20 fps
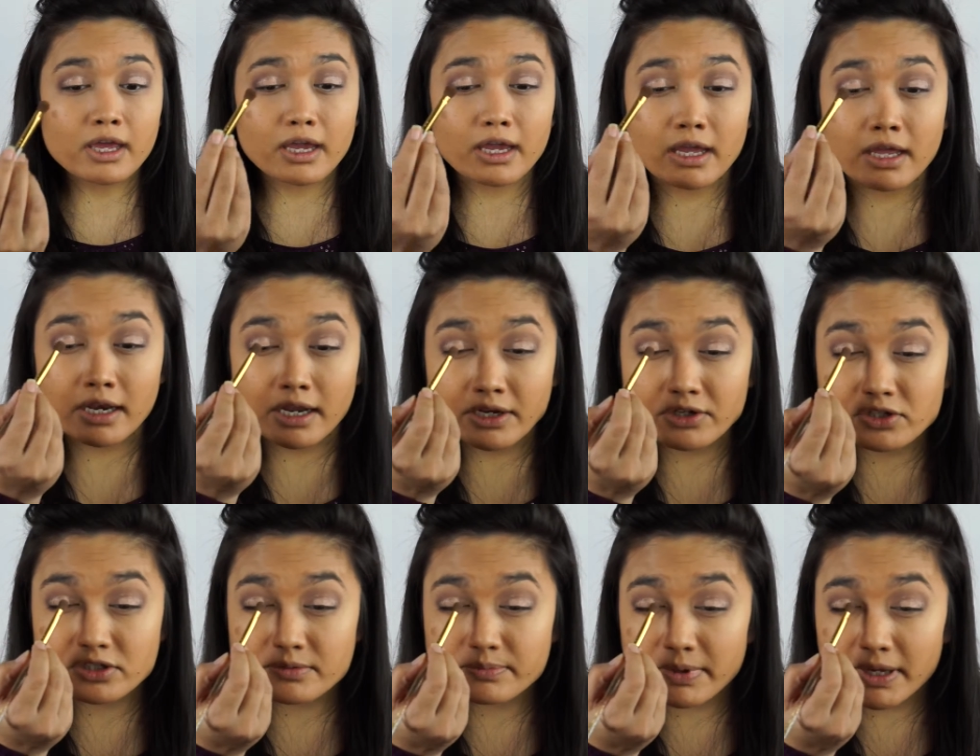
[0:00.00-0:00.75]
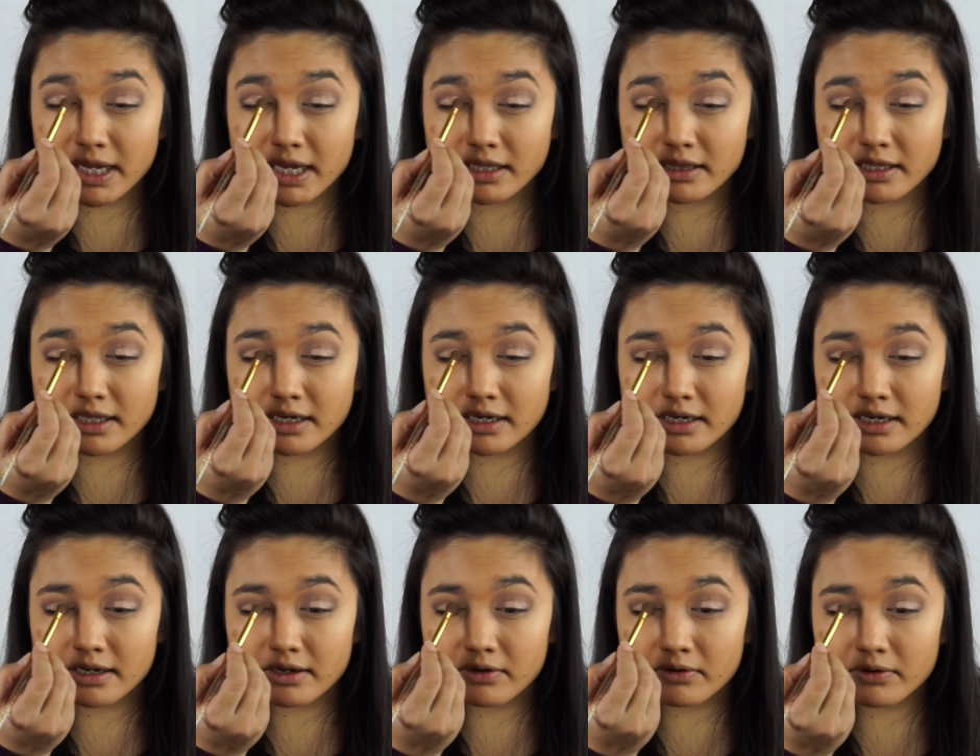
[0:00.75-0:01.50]
and I just pat that
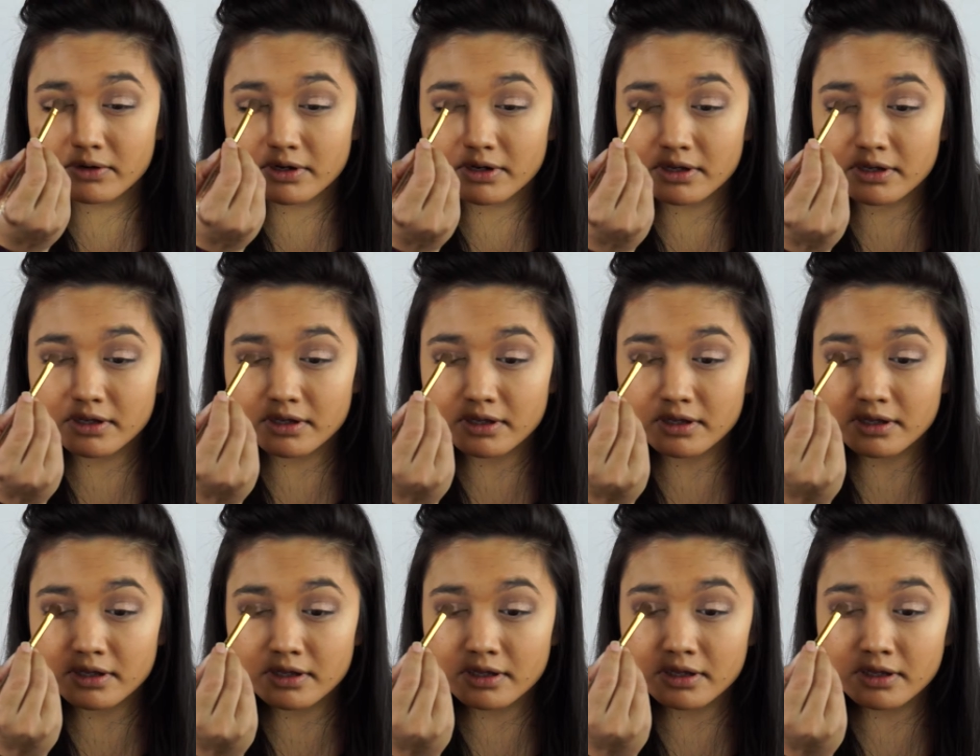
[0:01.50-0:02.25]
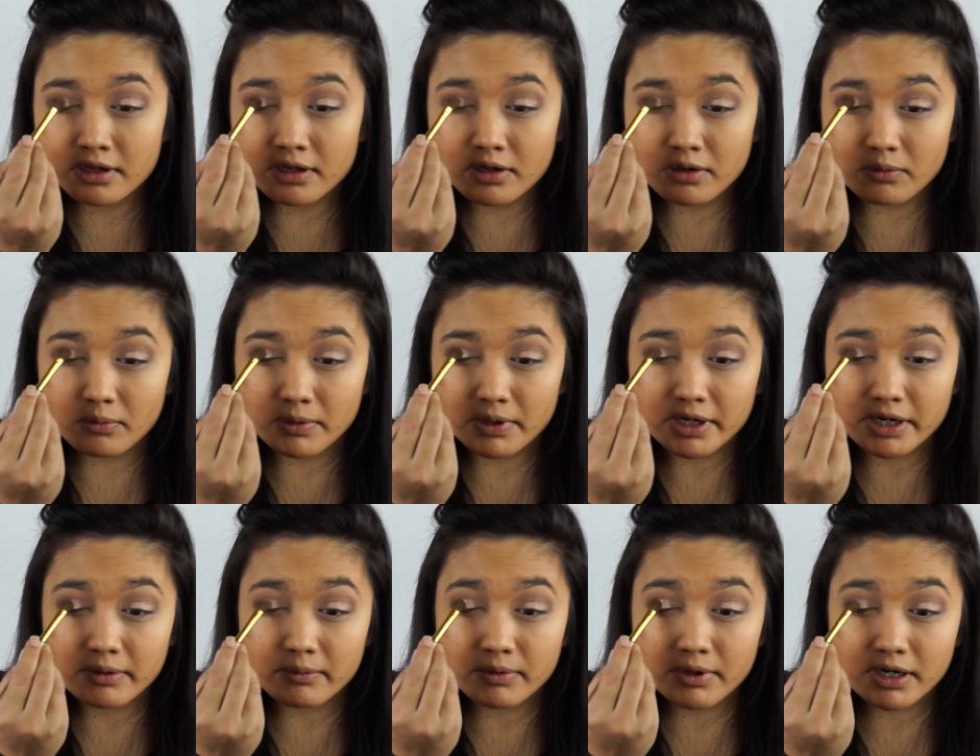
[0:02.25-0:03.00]
down where
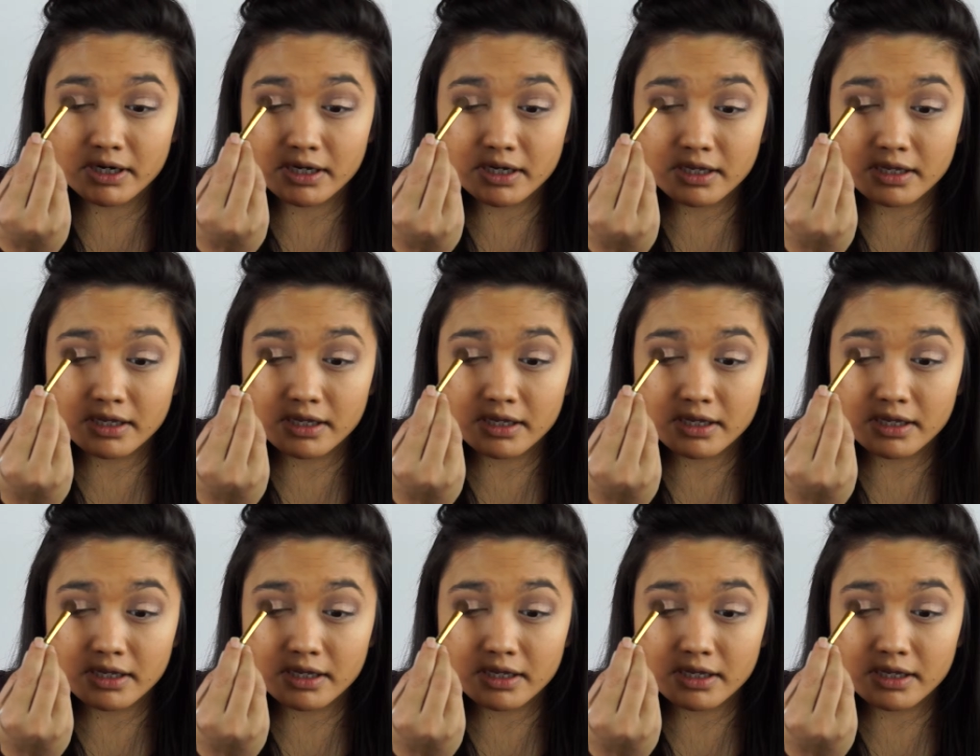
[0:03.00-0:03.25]
I want